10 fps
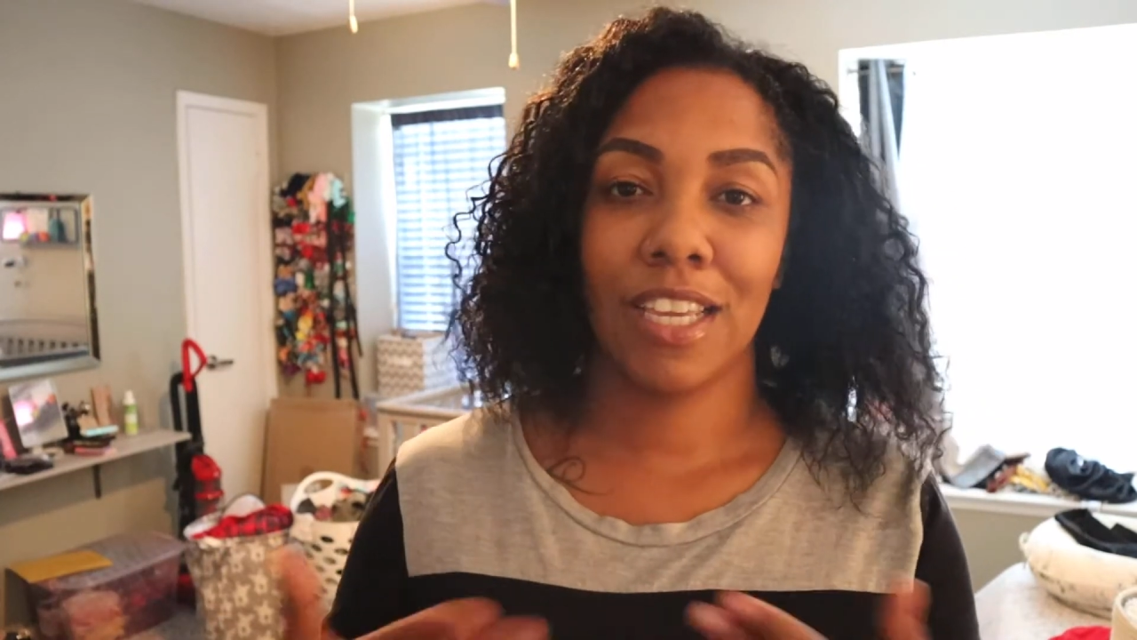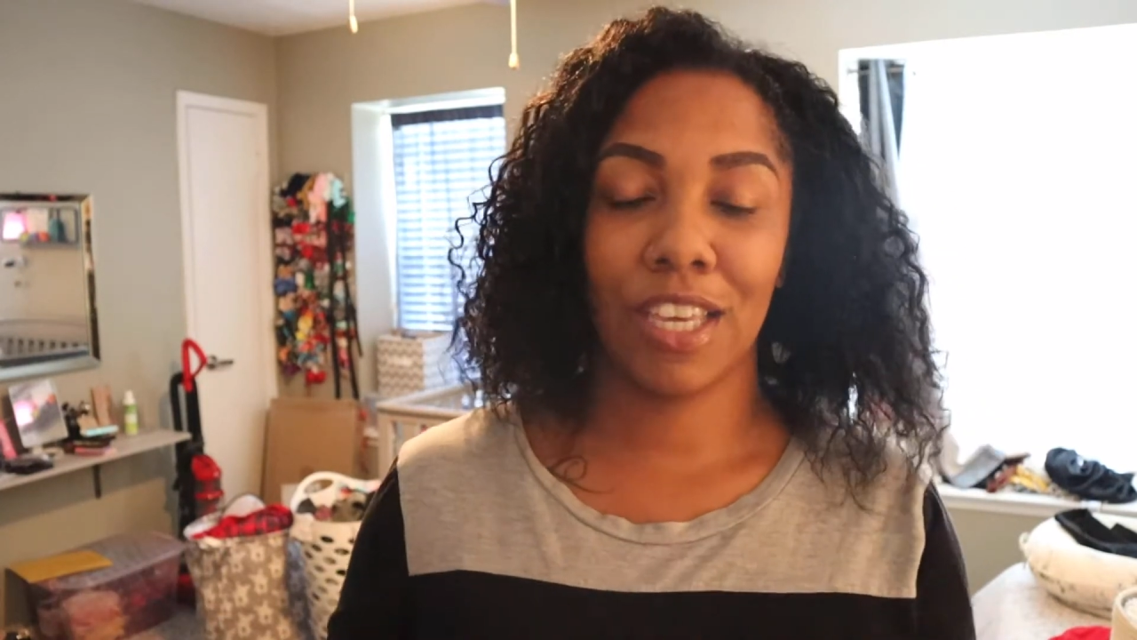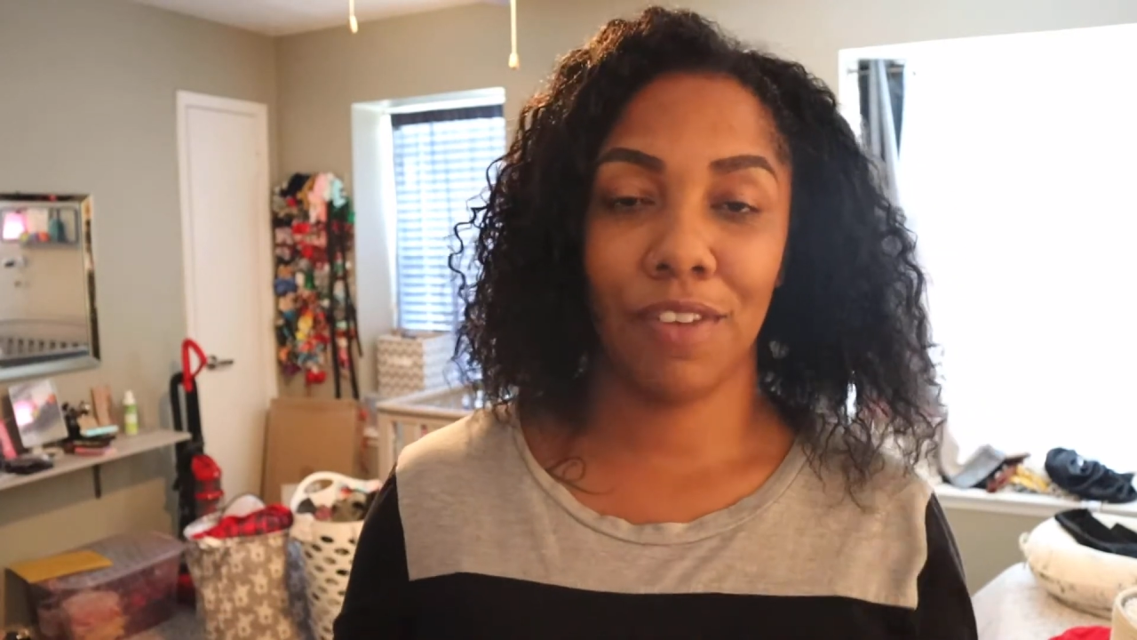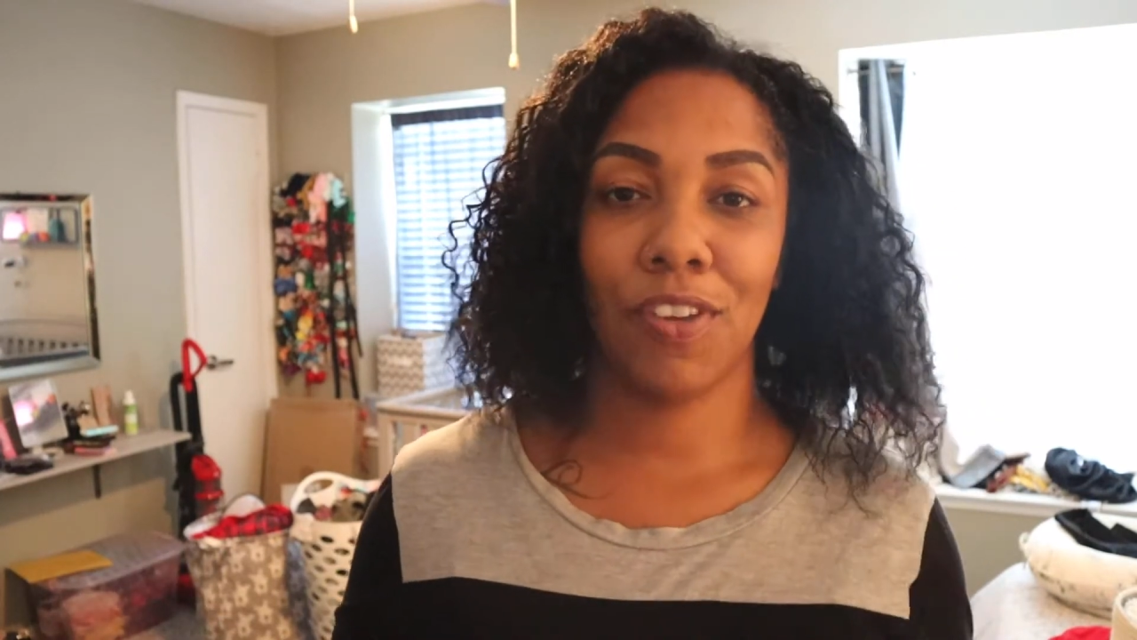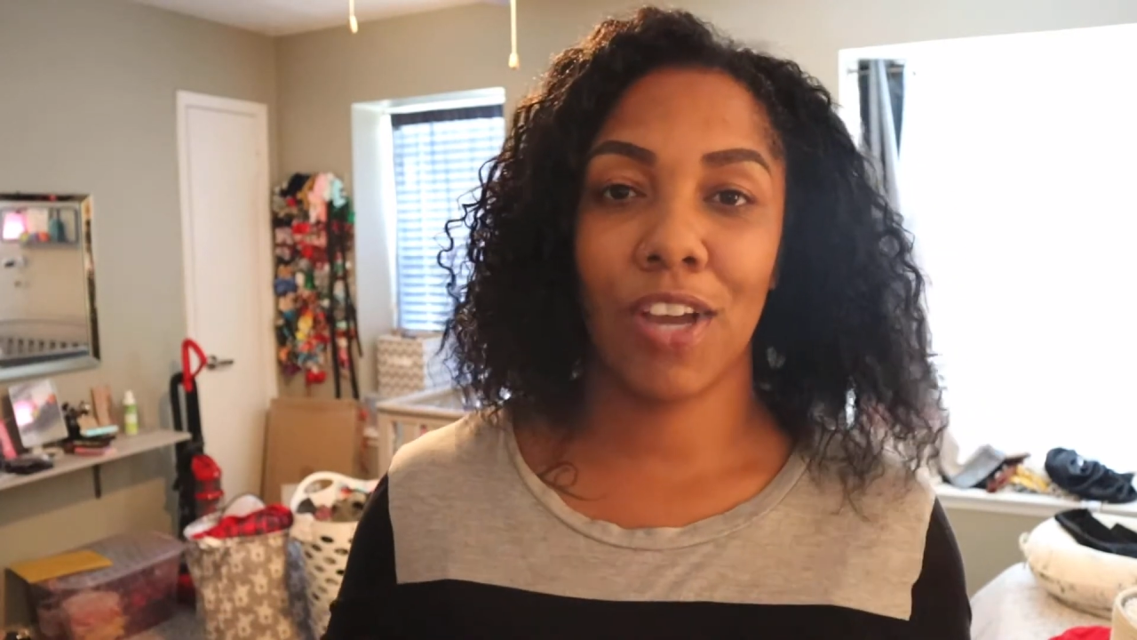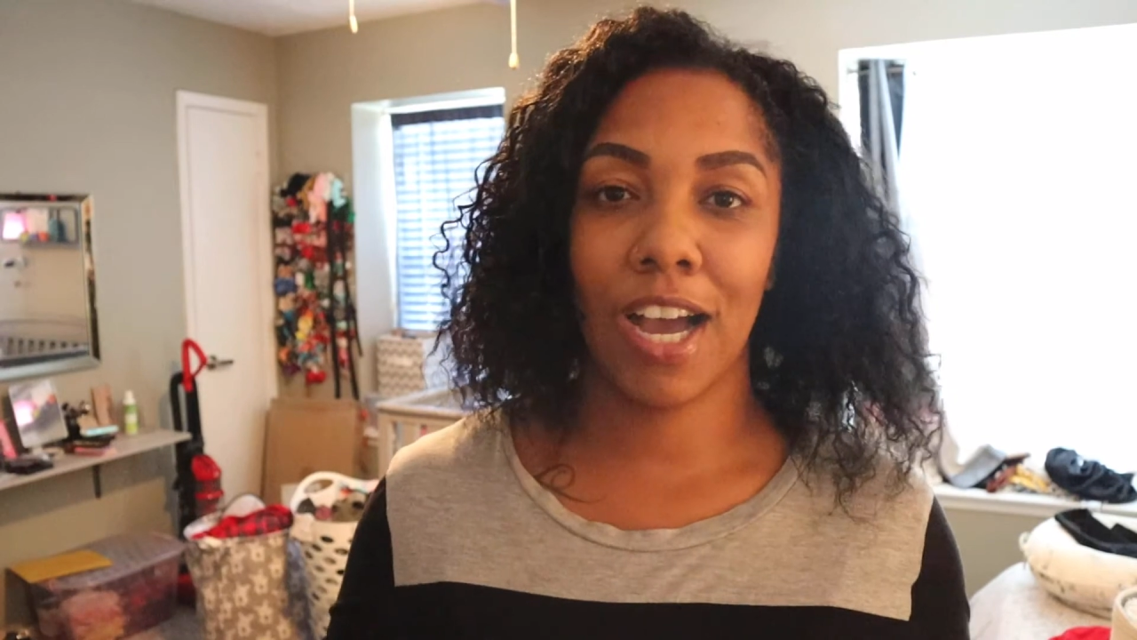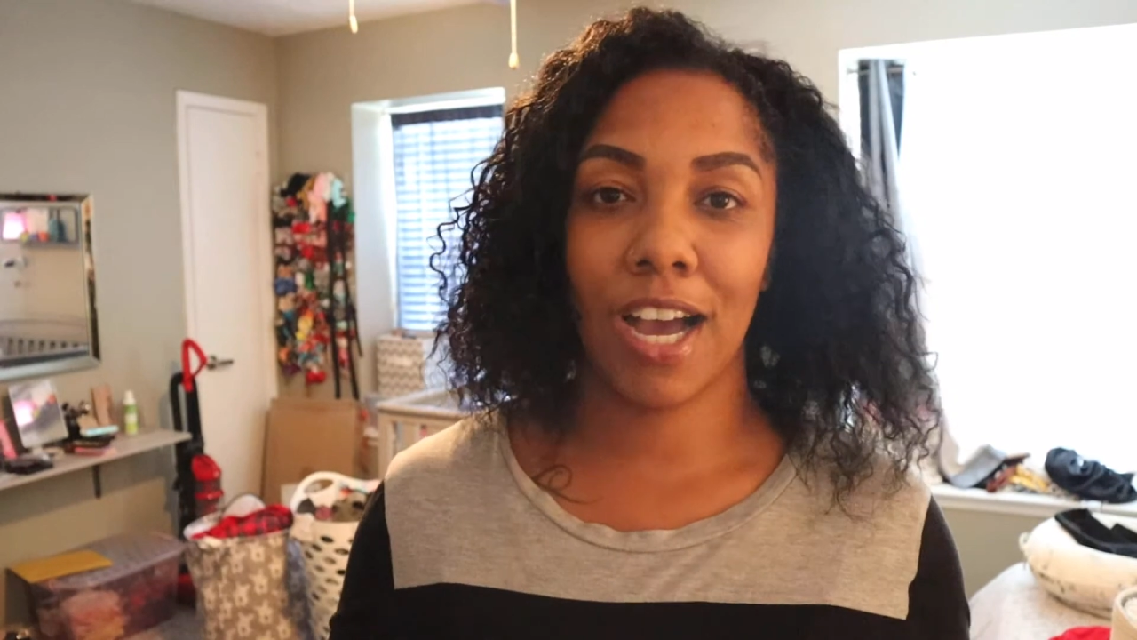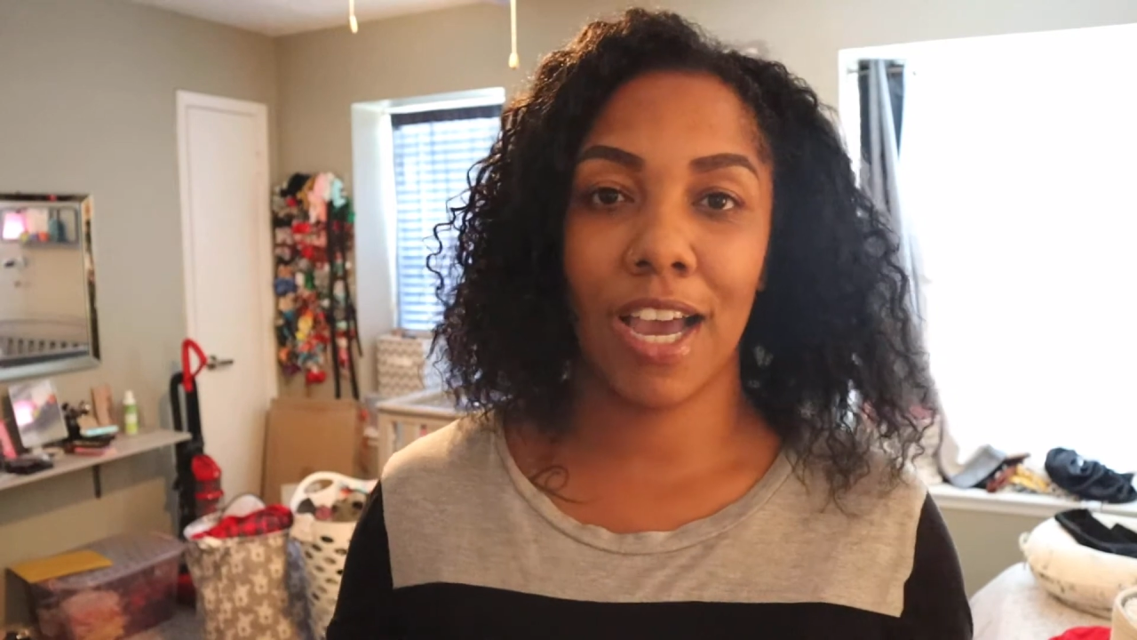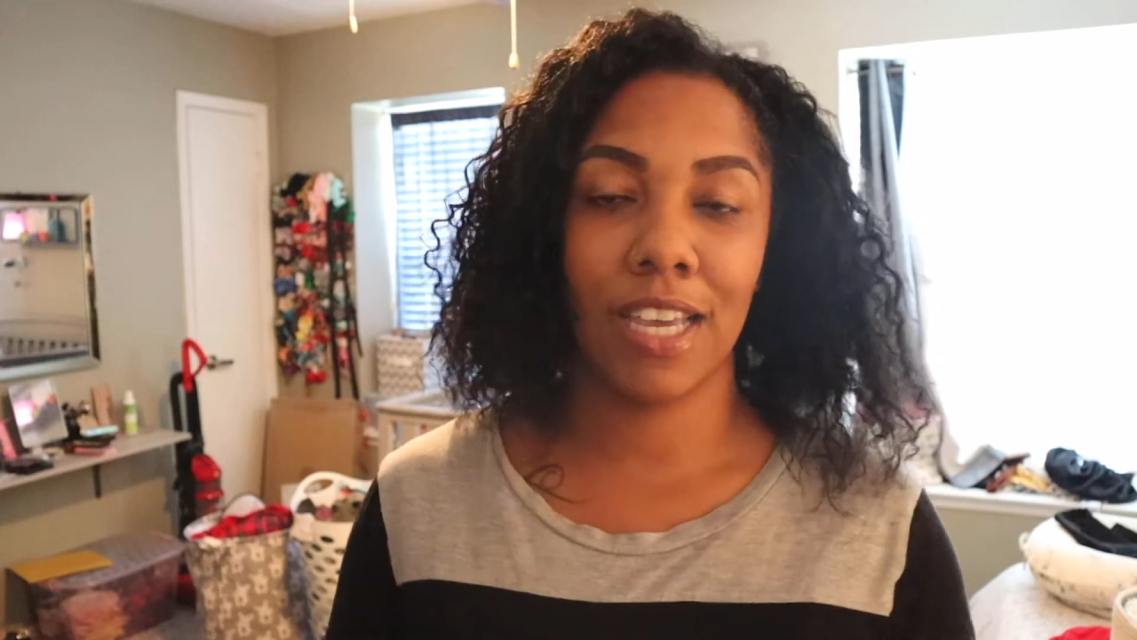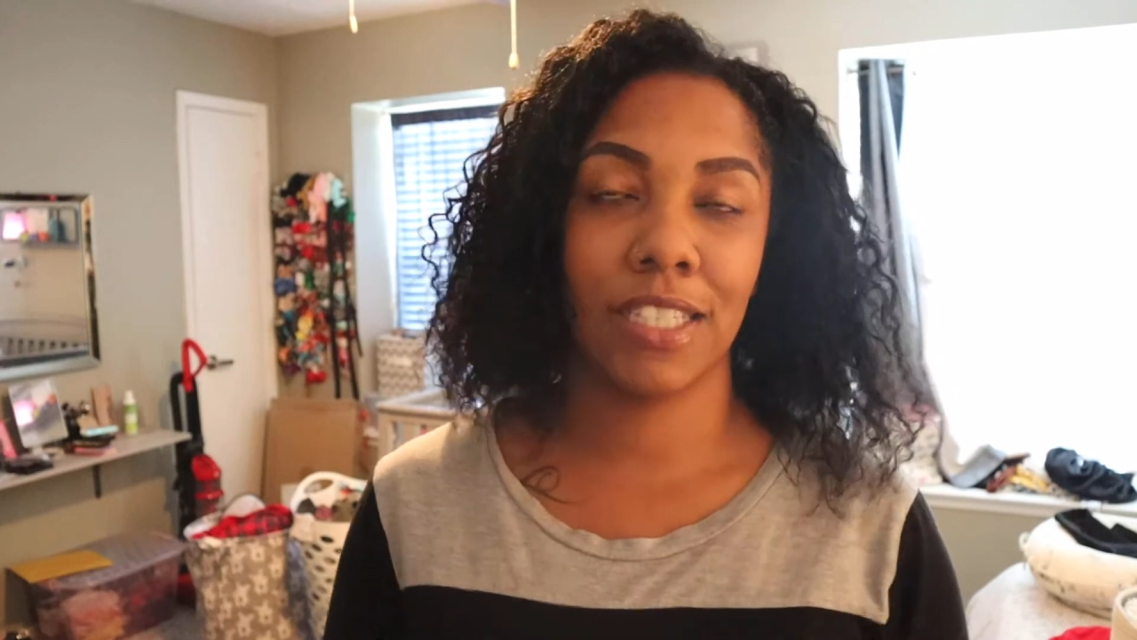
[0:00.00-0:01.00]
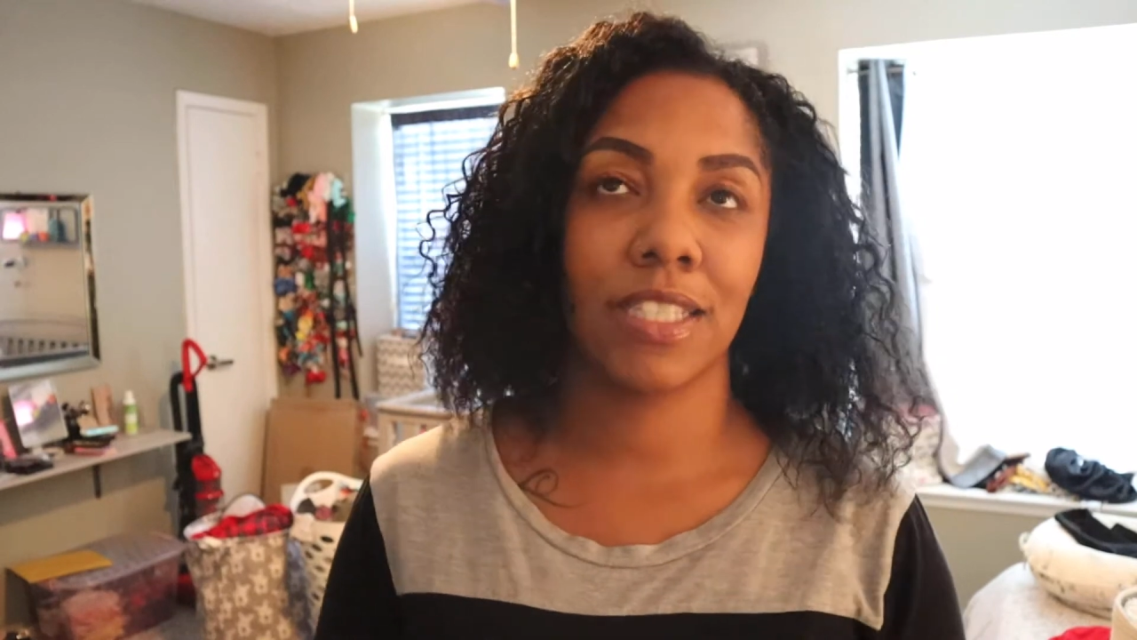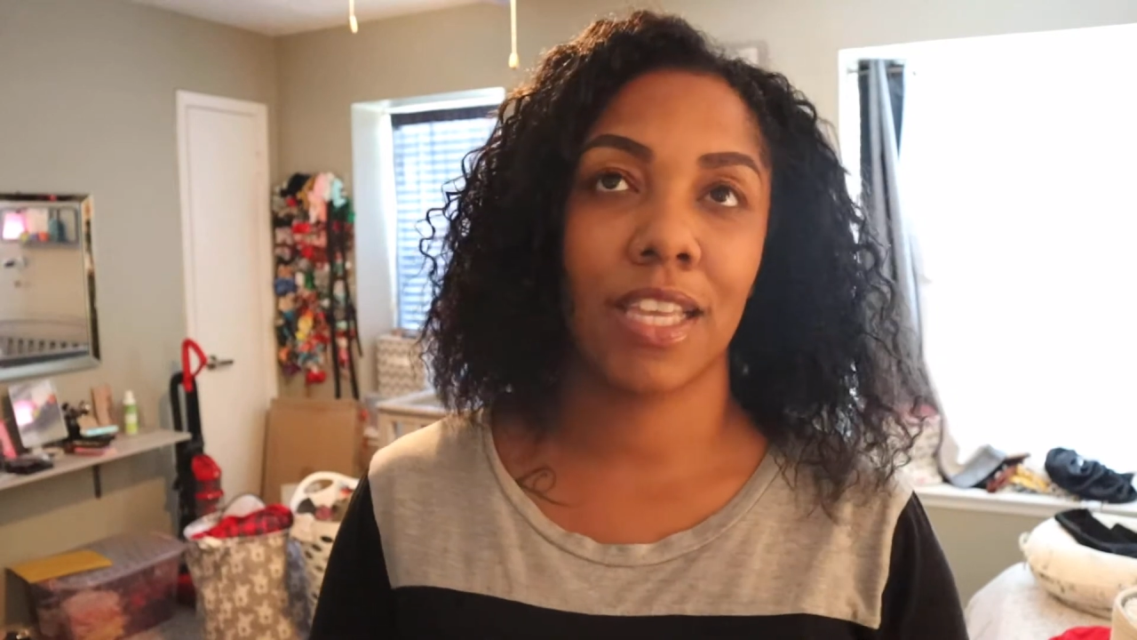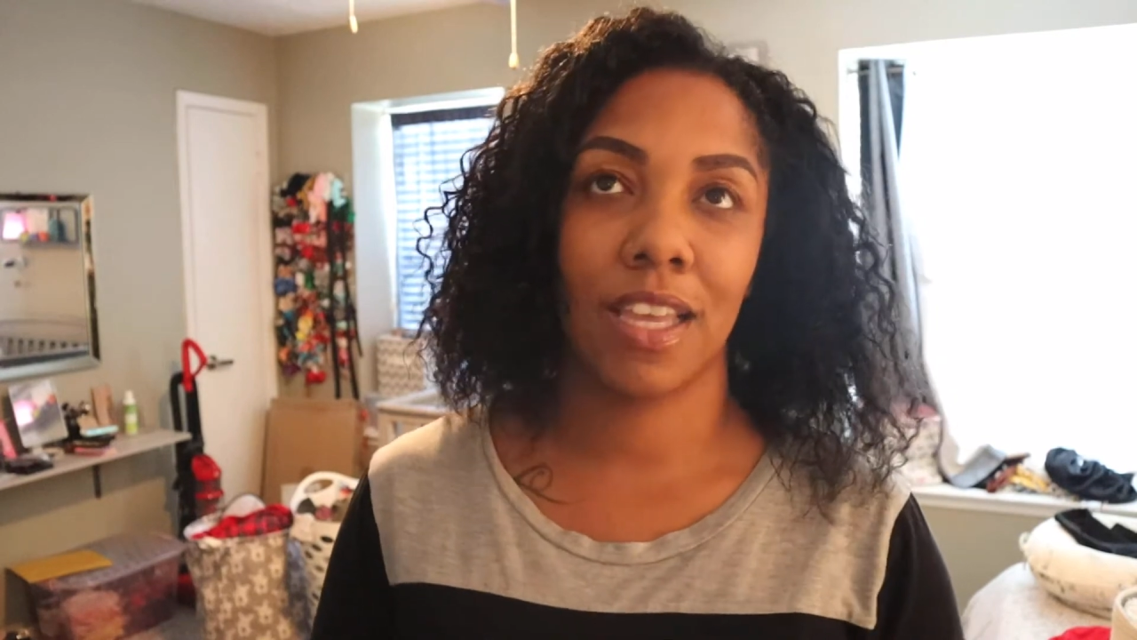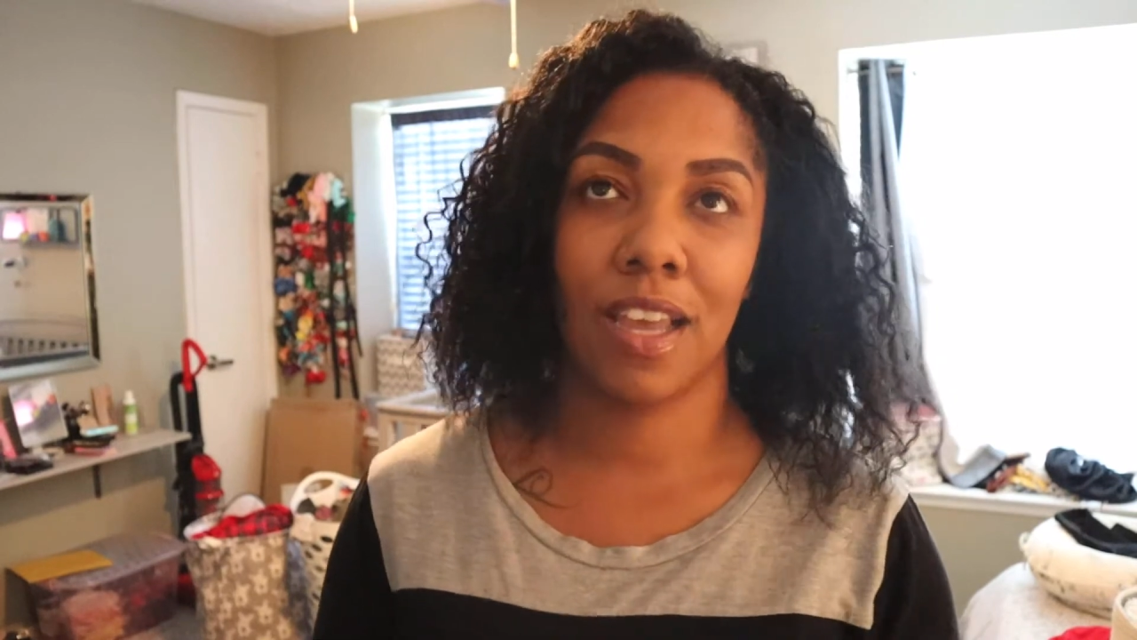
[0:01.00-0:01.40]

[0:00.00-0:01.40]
give you guys